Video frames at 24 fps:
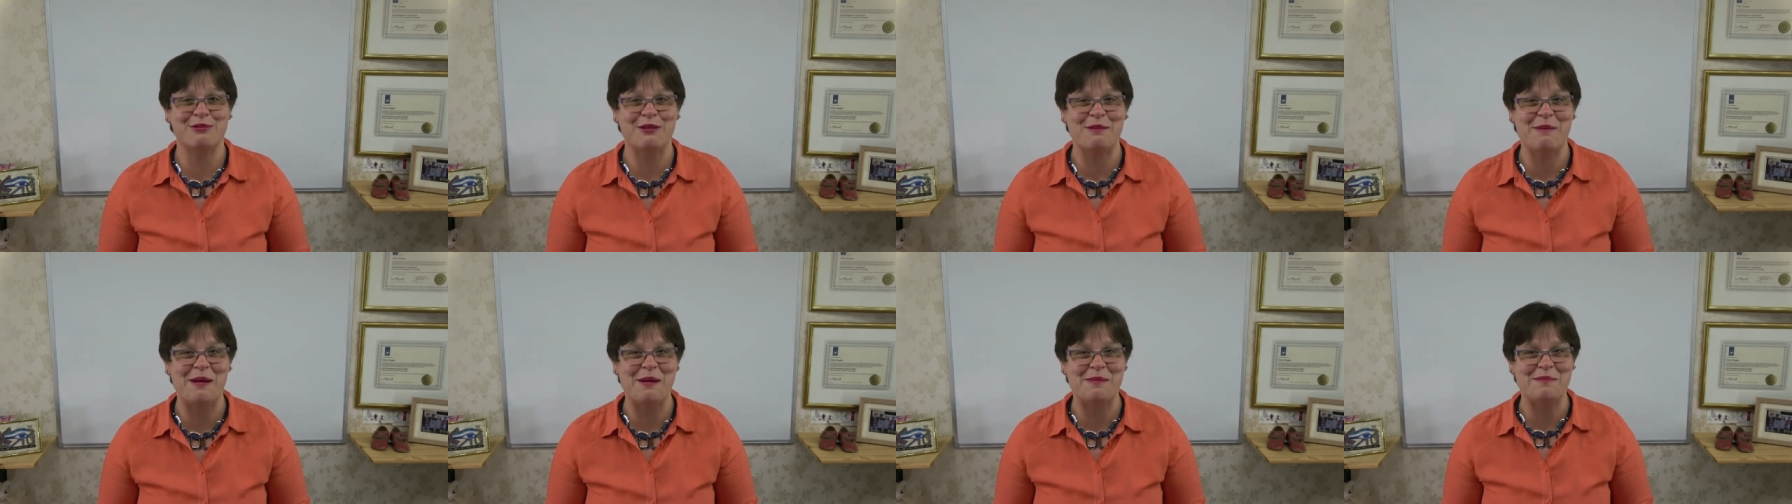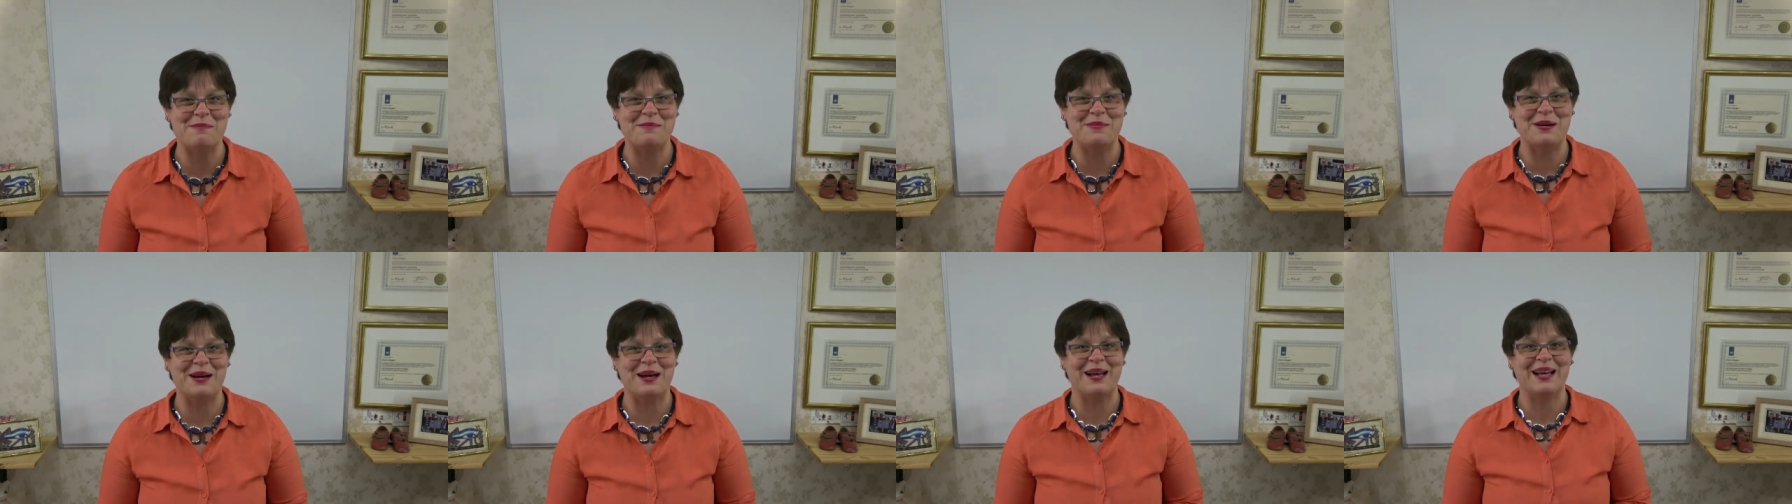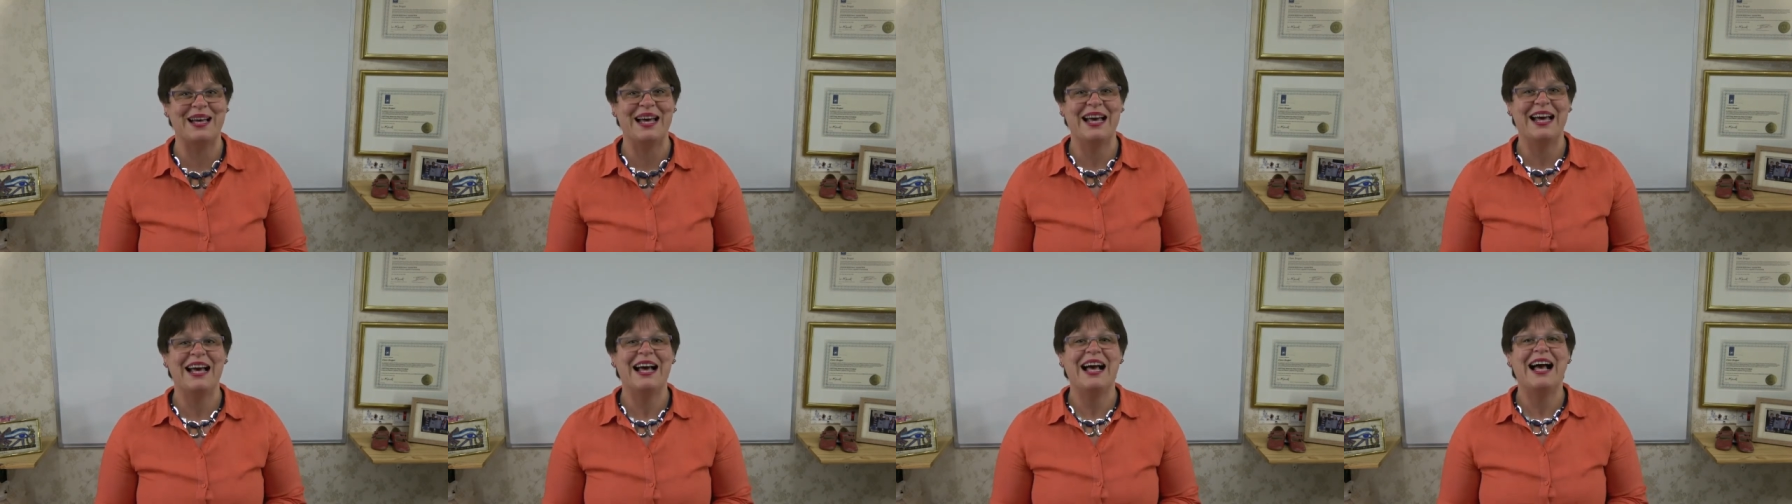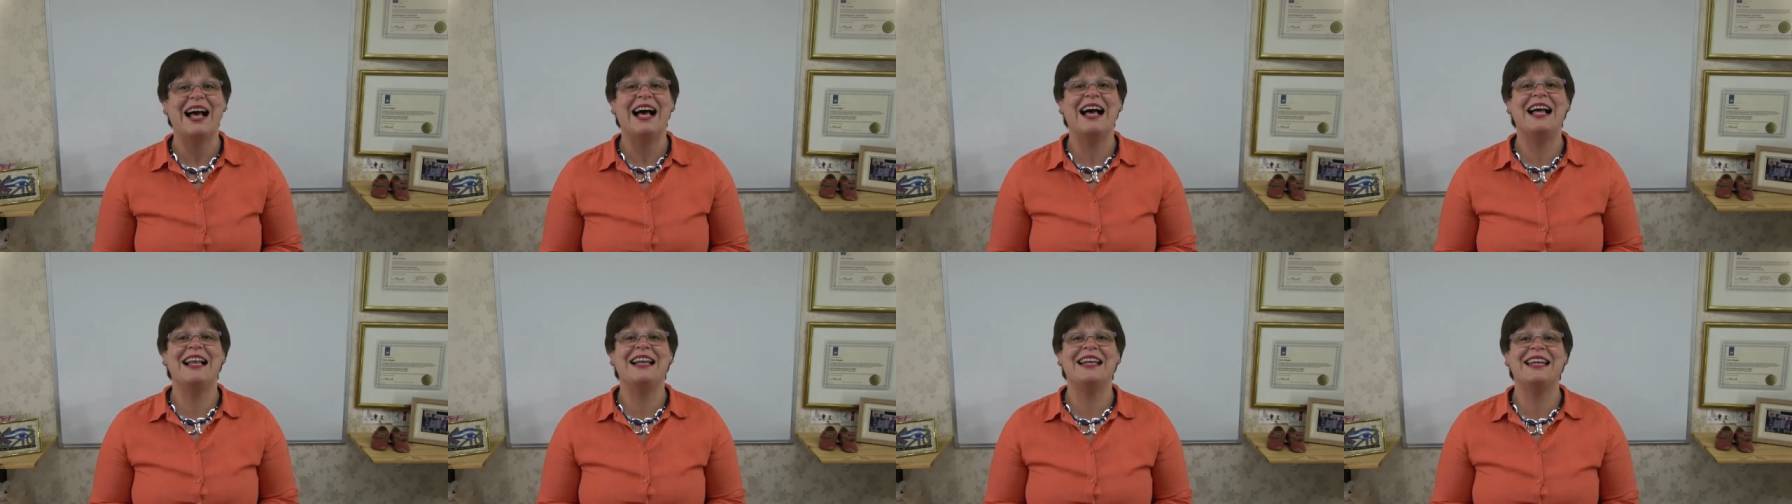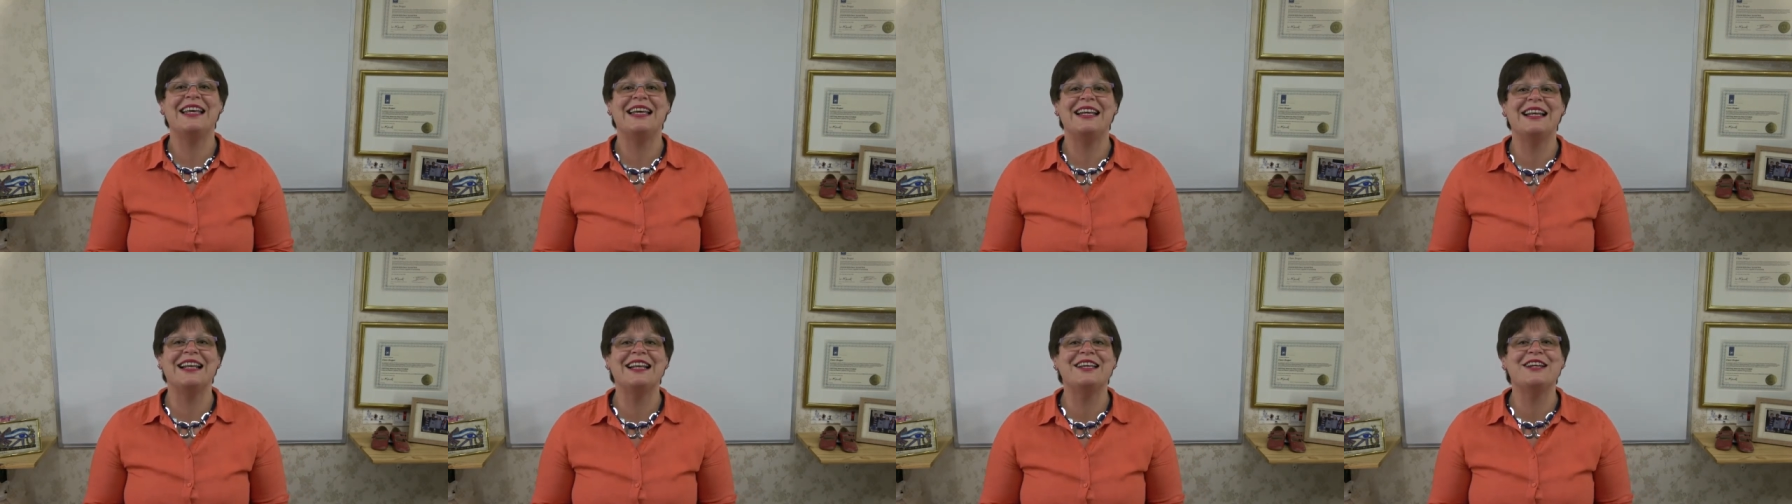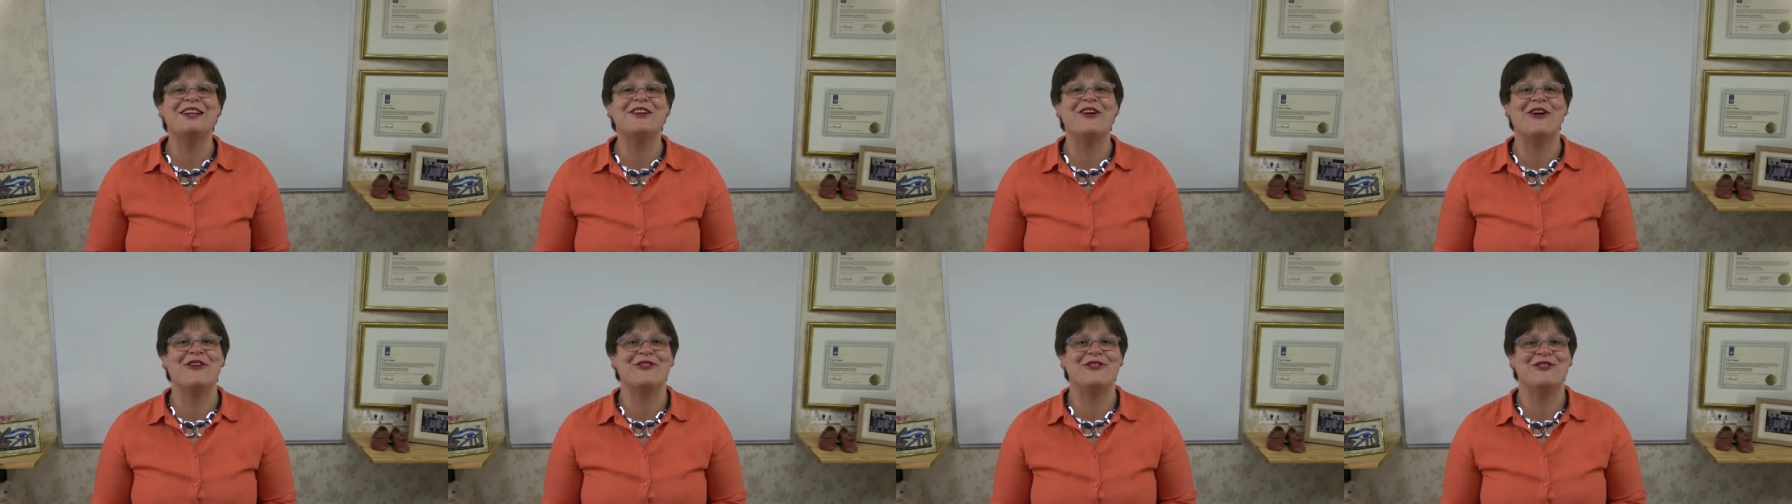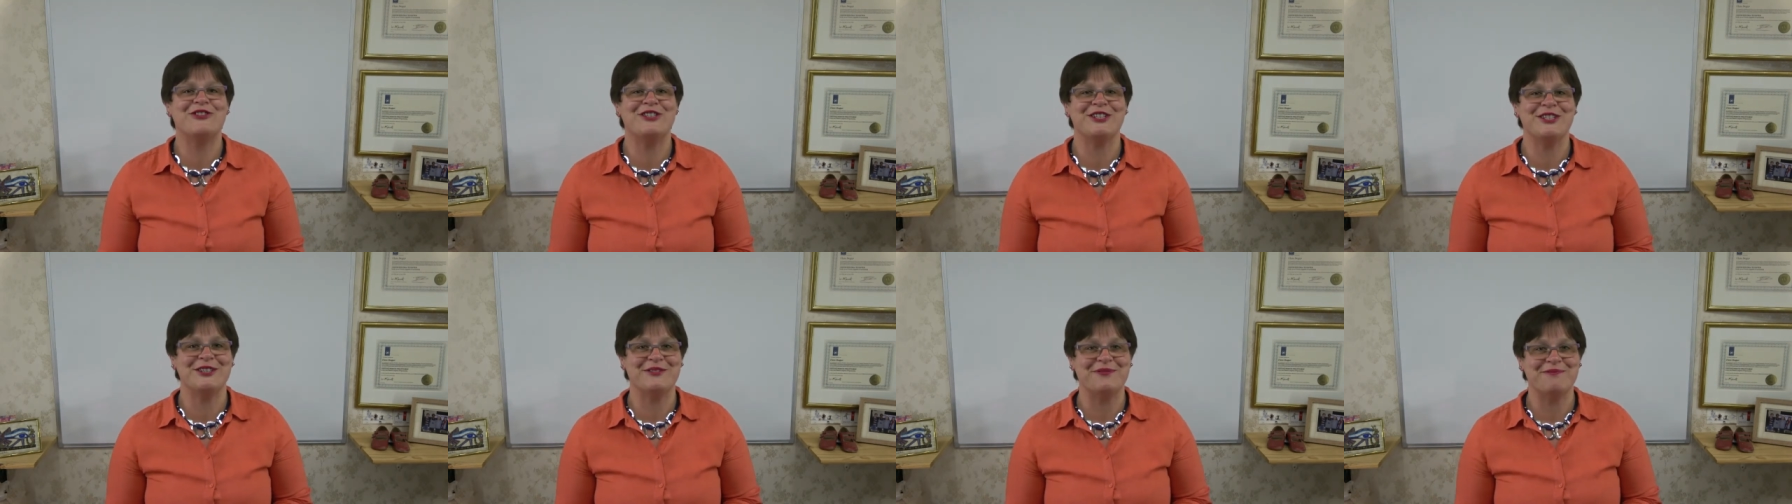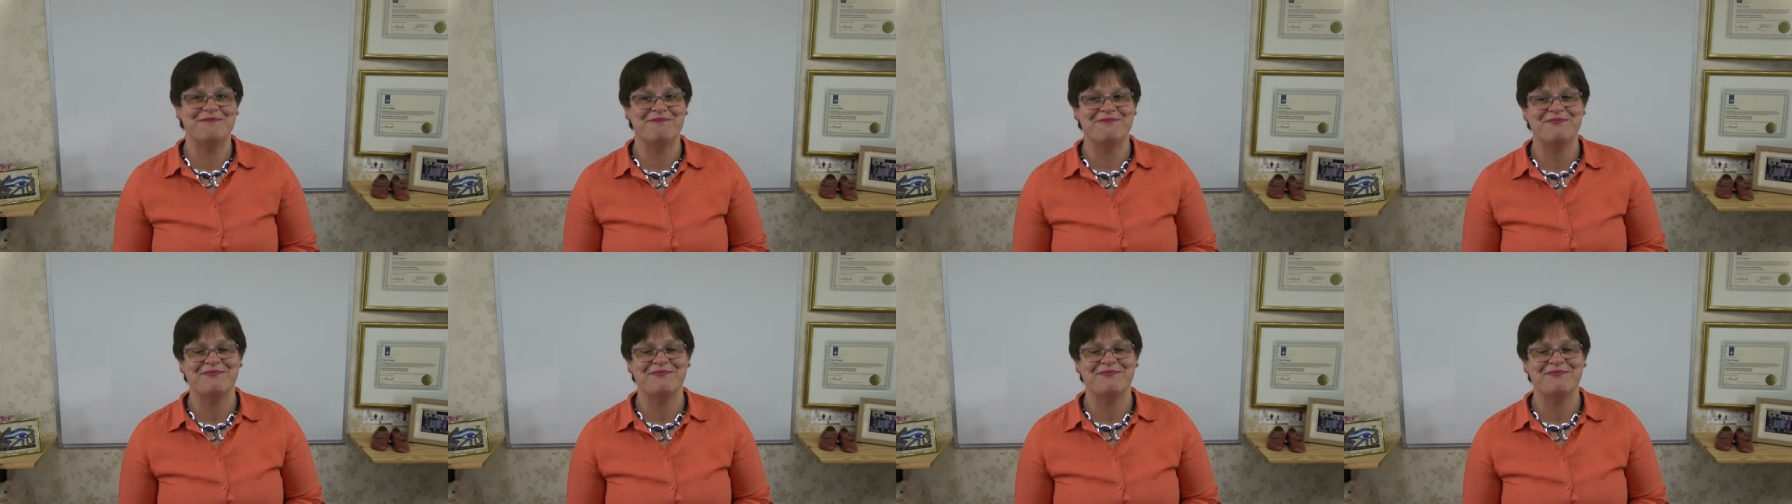remember. A little and often.